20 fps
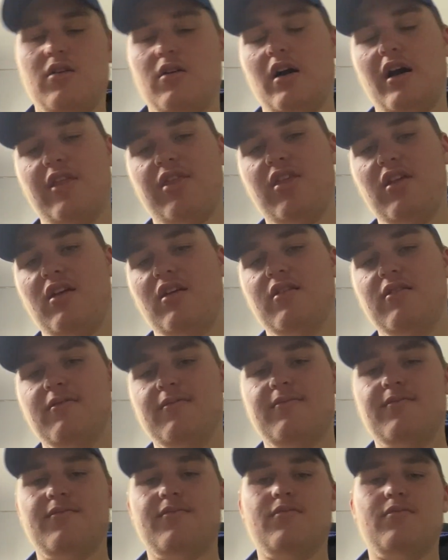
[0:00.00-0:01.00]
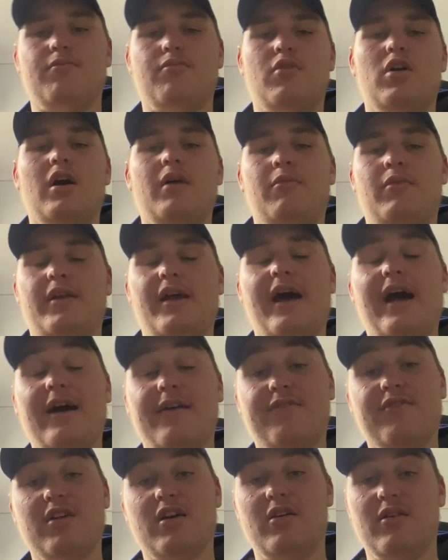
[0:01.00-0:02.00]
think Brighton would
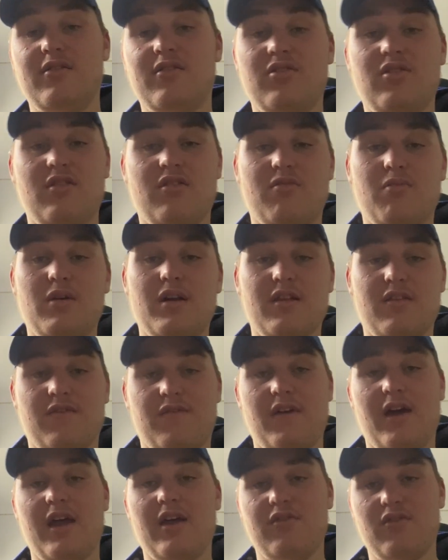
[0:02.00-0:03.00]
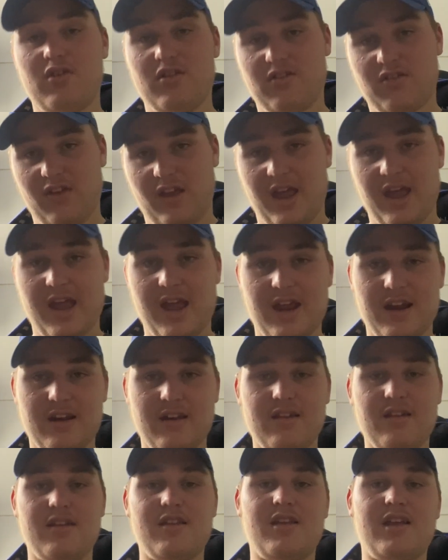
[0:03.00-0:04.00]
have to go into this one as favourites.
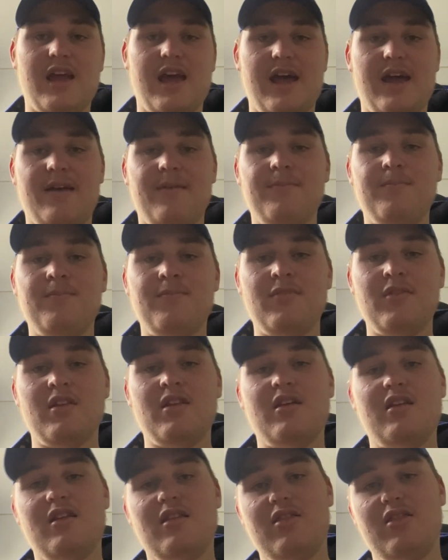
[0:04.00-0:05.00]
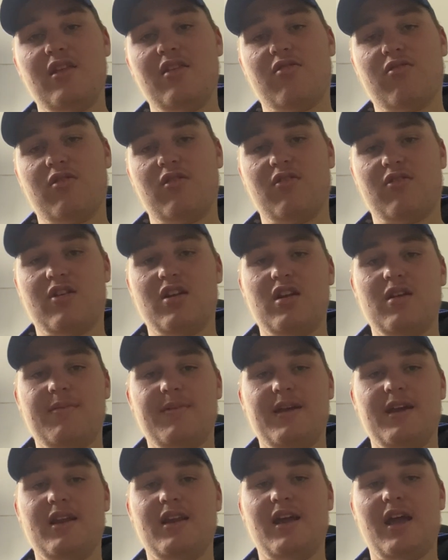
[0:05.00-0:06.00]
And yeah, this is going to
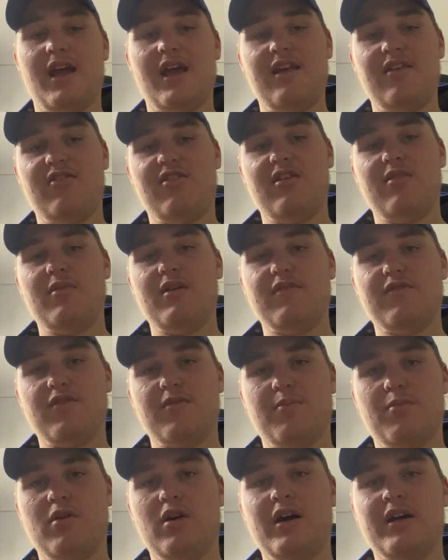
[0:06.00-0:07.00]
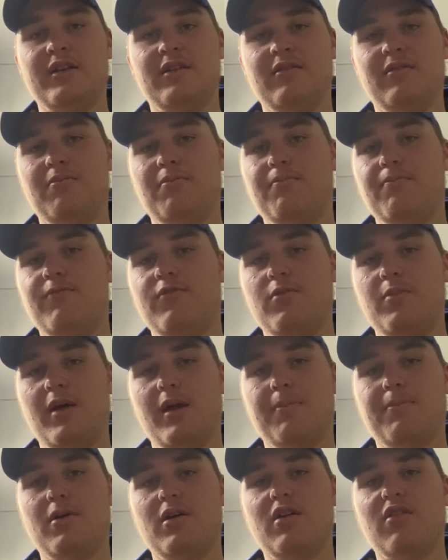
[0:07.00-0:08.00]
be an easy win for Brighton for
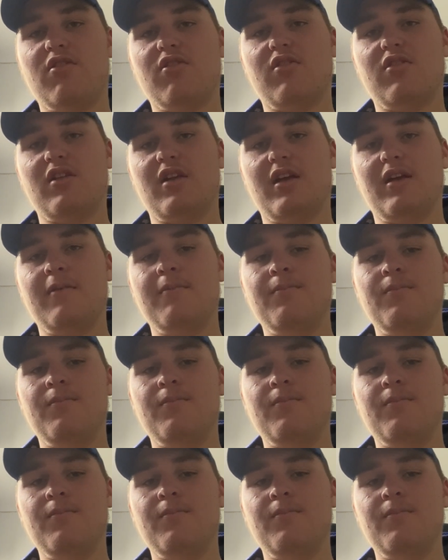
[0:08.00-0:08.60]
me personally.